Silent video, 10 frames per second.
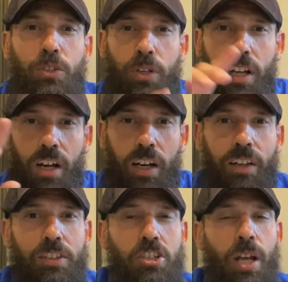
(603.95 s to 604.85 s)
You can cut
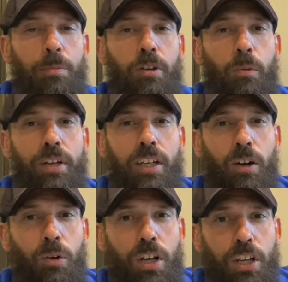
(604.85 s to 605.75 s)
out the shape of your
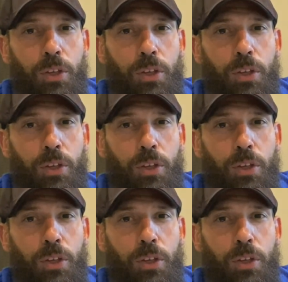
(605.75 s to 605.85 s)
window.